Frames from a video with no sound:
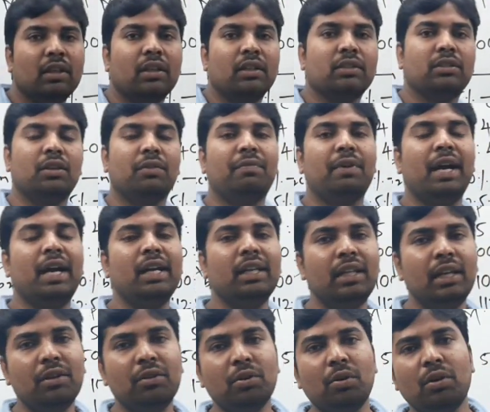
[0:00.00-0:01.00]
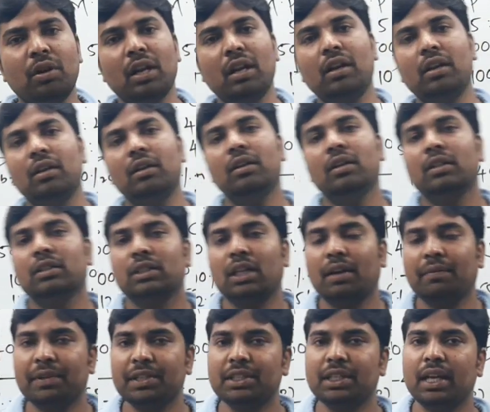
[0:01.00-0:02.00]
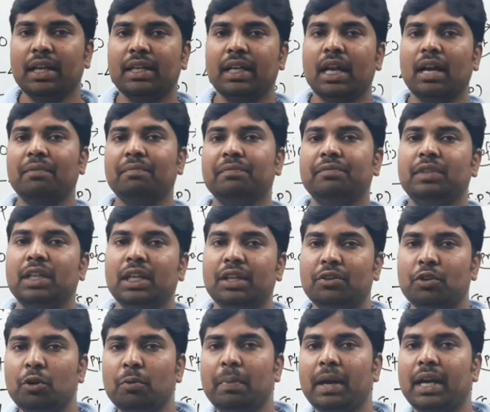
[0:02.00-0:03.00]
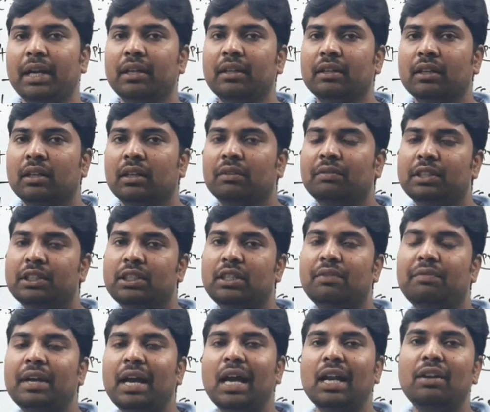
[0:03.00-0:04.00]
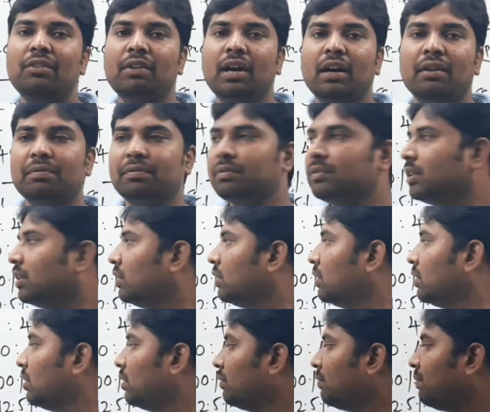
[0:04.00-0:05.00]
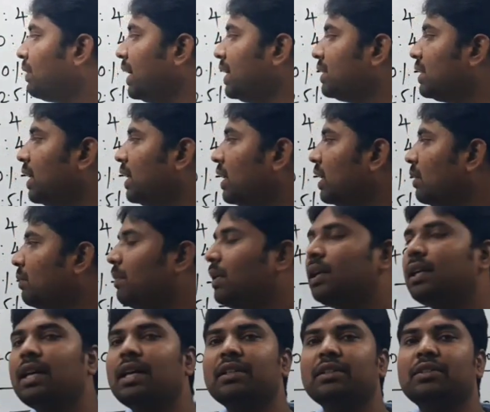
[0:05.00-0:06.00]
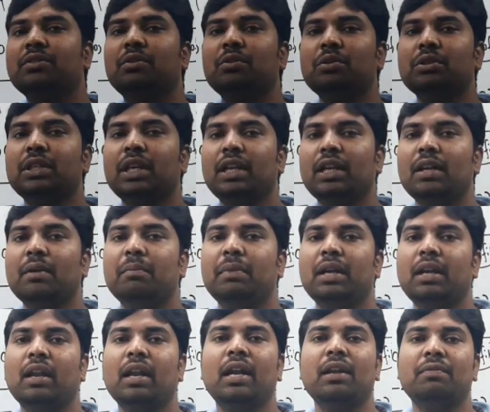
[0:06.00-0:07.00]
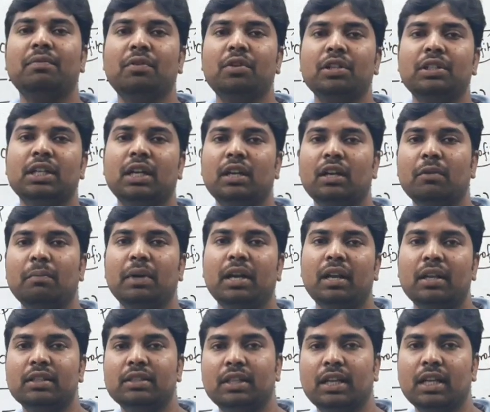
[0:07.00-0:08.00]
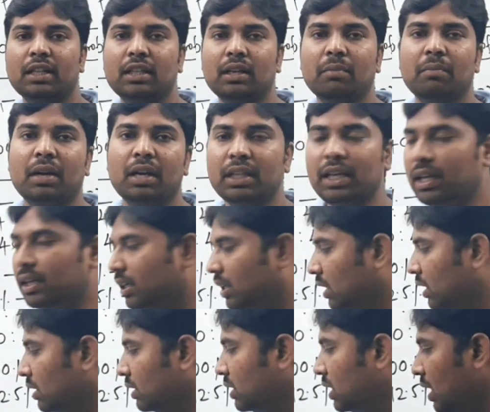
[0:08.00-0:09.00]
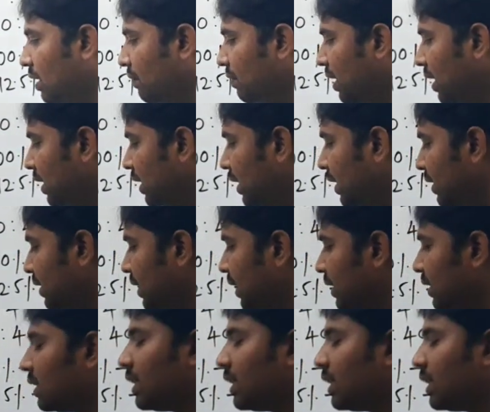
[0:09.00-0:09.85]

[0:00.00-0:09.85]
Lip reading: So find the total surface area of the cuboid, which the value of 5 centimeters, 2 centimeter and 4 centimeter is nothing but the 76